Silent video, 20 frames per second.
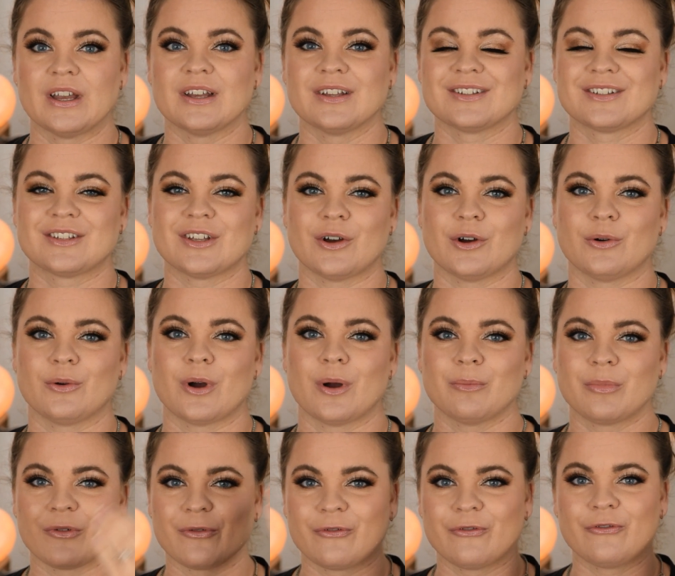So
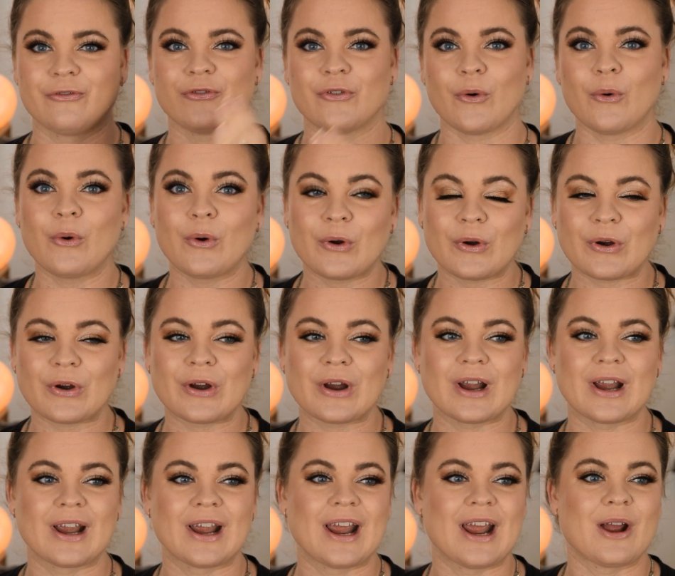before
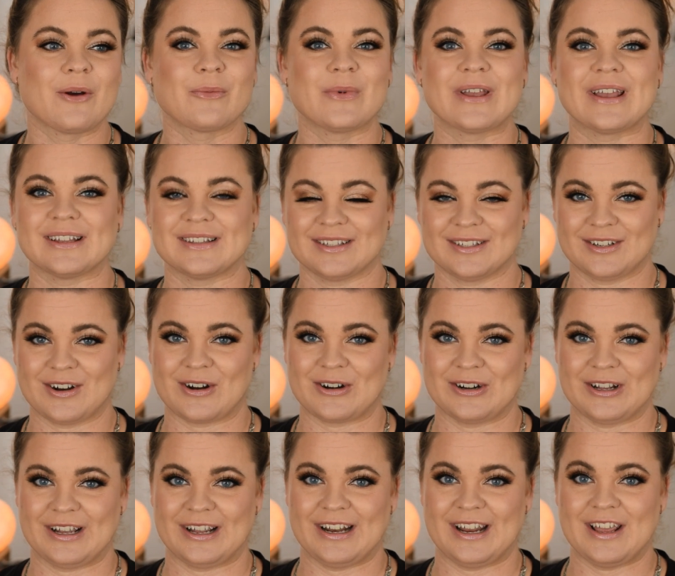we get
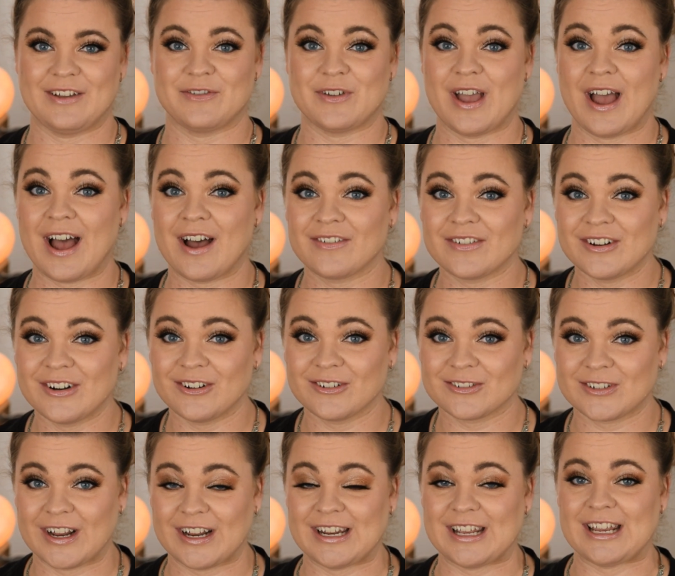started, if you haven't
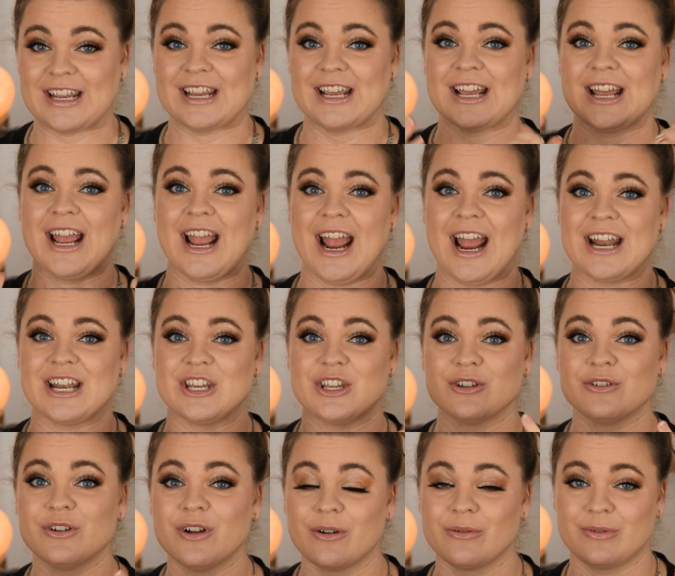already and
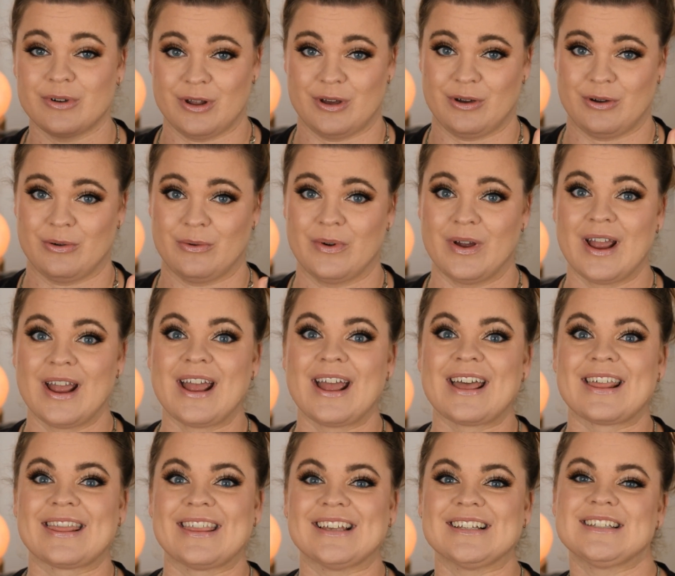you don't know,
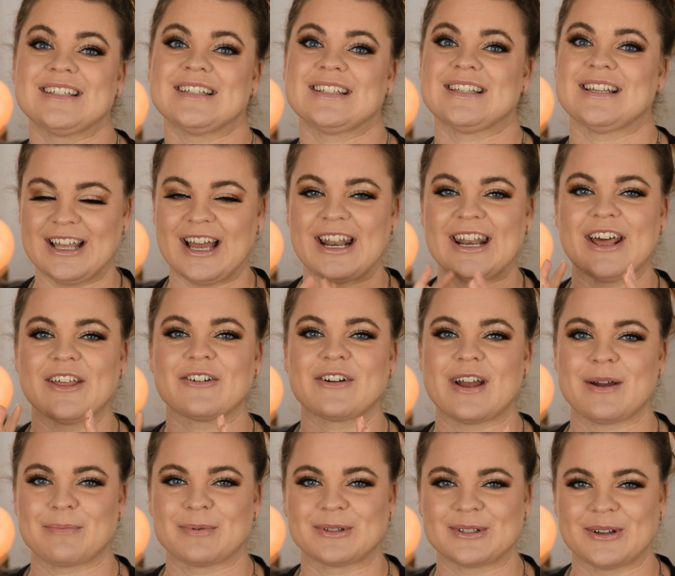this is an, another
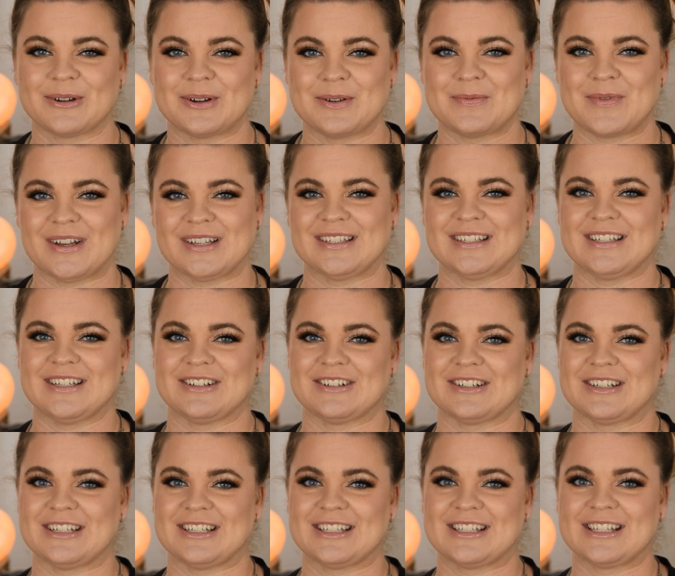episode in my
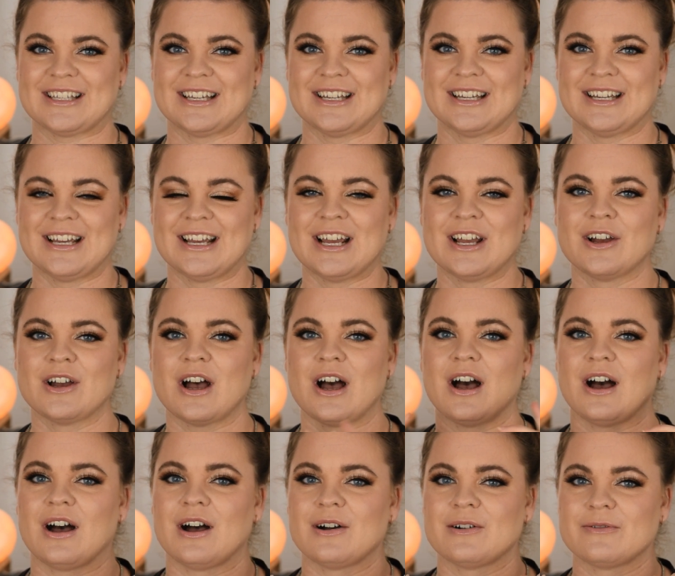series
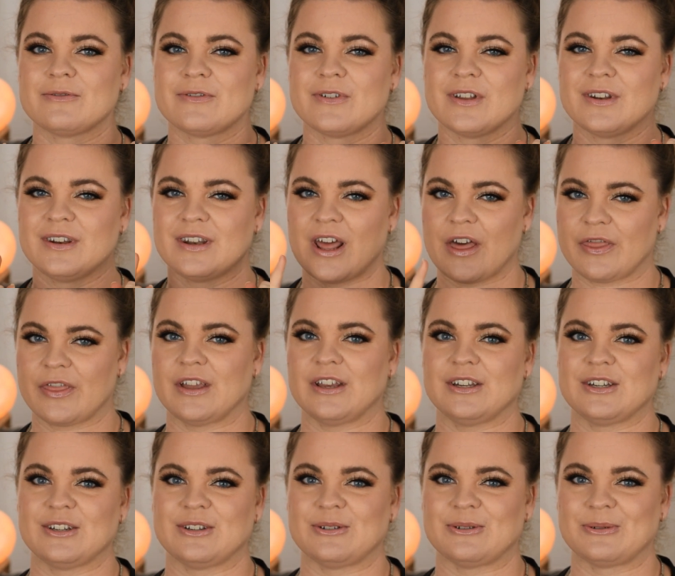of
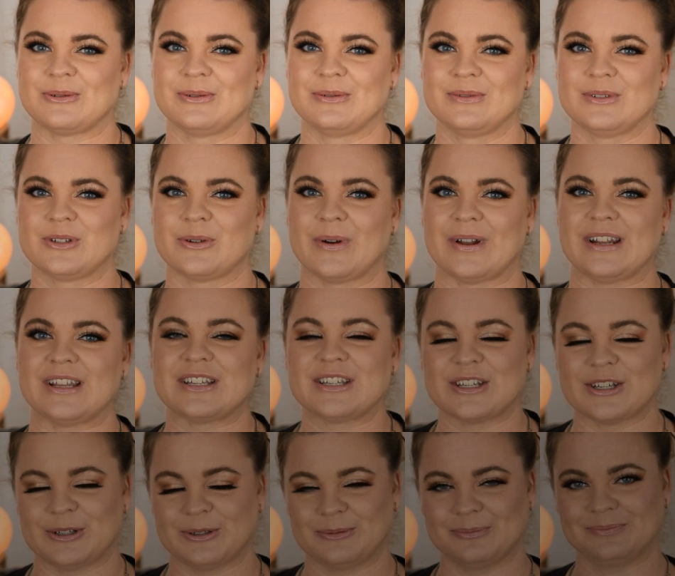Nothing New
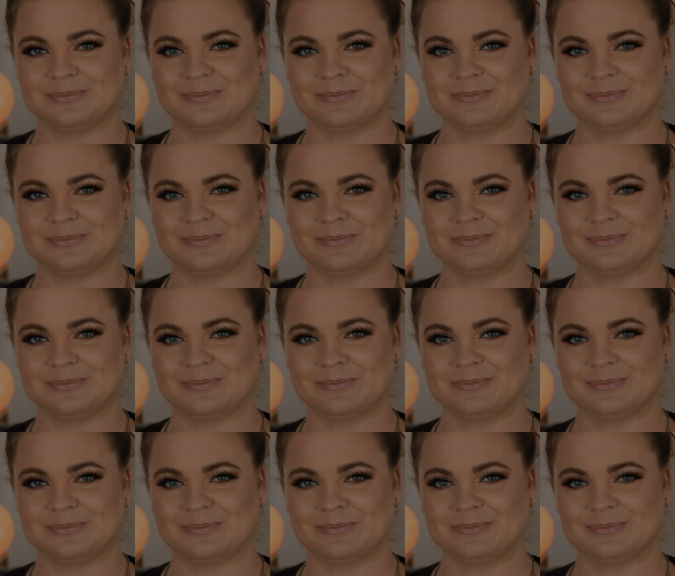twenty-two.